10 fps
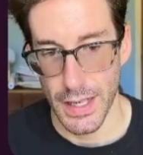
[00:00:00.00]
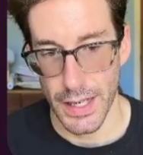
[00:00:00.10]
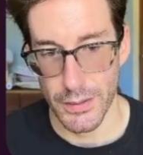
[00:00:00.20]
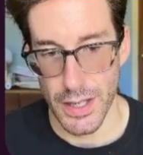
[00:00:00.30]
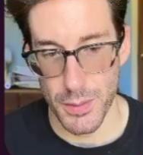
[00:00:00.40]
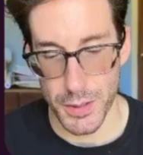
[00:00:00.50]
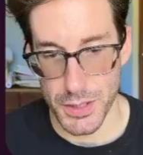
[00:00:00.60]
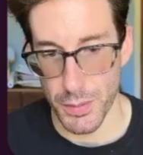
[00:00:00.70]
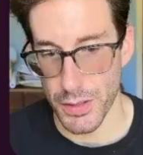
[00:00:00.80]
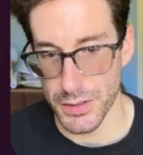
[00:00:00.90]
I created a bunch
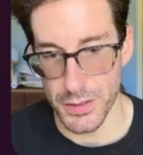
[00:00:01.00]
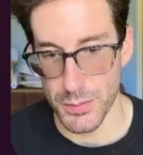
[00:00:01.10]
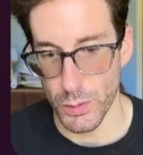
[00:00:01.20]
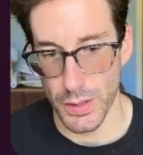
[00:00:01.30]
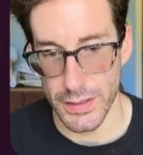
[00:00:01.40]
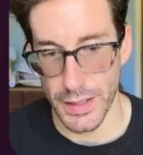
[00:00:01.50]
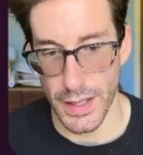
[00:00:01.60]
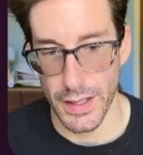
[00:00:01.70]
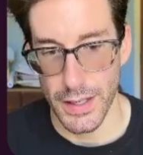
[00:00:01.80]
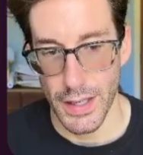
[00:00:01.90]
of parsers to pull out
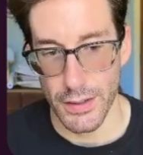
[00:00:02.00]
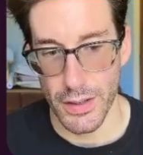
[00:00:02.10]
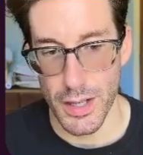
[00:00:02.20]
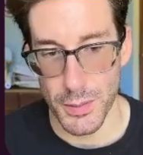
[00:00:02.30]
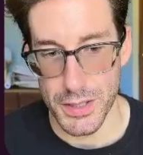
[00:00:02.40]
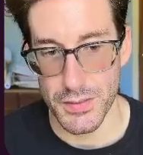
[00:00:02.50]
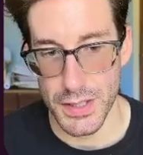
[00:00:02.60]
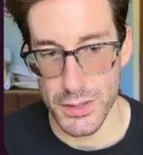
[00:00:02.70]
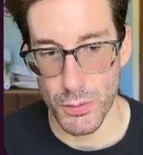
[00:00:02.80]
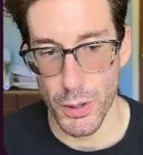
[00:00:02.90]
data, created a bunch of
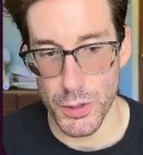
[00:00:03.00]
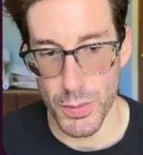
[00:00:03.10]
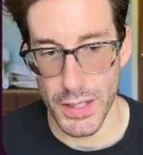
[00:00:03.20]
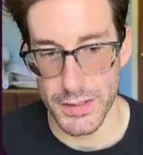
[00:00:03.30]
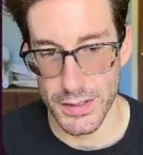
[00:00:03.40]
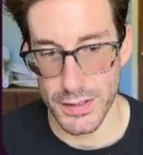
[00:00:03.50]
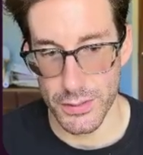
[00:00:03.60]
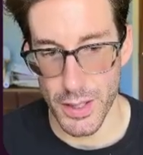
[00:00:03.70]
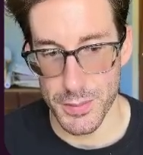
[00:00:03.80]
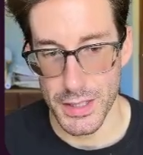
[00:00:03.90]
additional post-processing
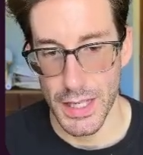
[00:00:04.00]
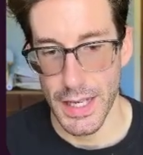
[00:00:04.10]
scripts.